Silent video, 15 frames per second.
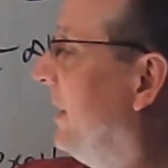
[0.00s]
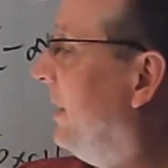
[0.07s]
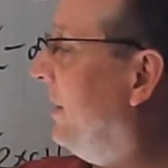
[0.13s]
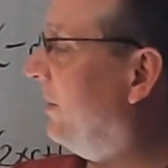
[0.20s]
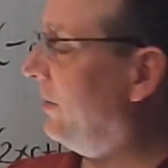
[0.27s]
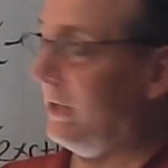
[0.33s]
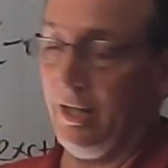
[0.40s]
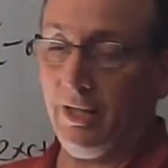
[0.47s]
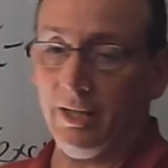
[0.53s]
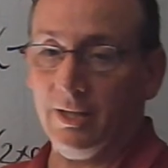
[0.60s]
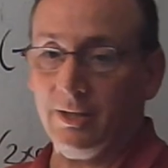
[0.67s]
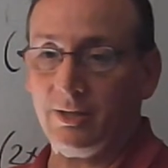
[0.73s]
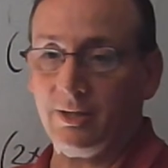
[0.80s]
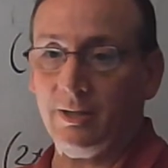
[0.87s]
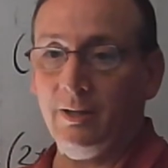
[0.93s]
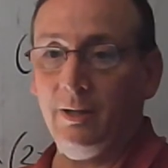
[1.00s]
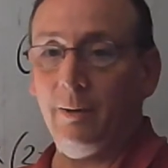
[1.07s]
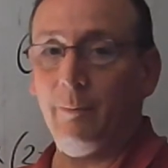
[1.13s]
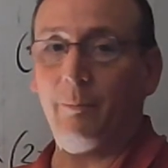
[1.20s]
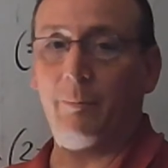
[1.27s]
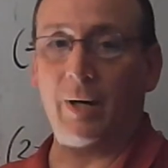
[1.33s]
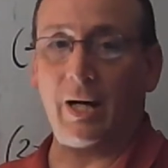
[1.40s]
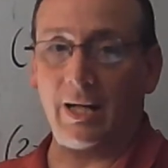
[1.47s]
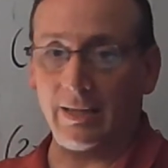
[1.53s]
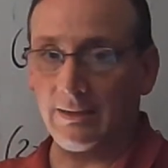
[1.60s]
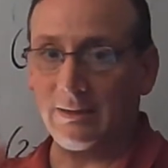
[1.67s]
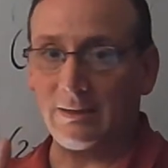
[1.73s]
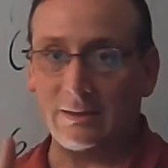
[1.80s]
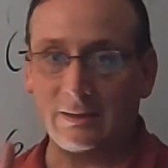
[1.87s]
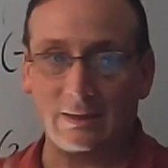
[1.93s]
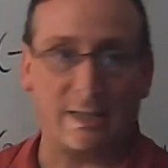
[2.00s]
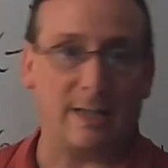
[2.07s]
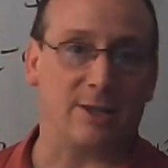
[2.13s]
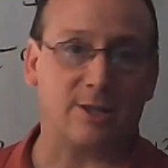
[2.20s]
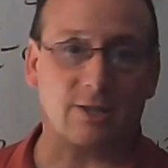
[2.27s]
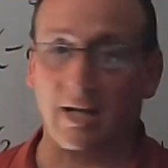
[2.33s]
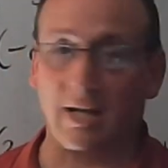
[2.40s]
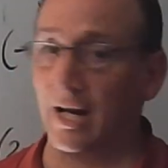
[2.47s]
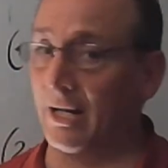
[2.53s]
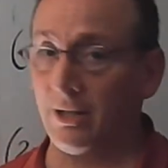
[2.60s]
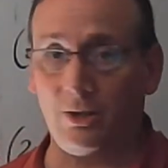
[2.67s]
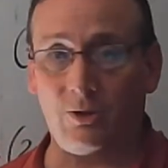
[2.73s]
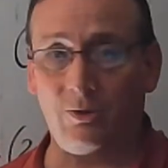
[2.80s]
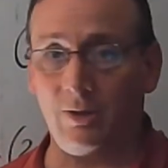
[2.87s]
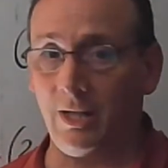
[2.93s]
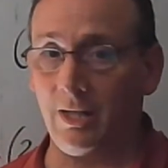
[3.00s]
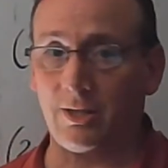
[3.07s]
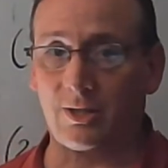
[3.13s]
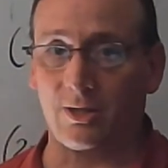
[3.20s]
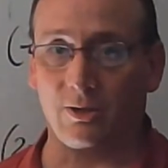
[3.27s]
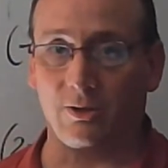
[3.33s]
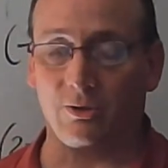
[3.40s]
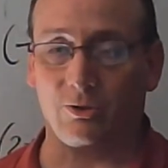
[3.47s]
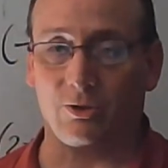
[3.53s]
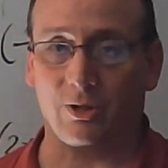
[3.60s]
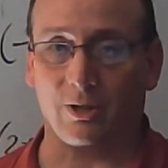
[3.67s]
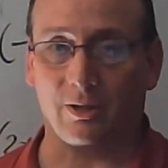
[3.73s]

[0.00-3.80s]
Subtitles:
Here it is, but it's not a unique solution.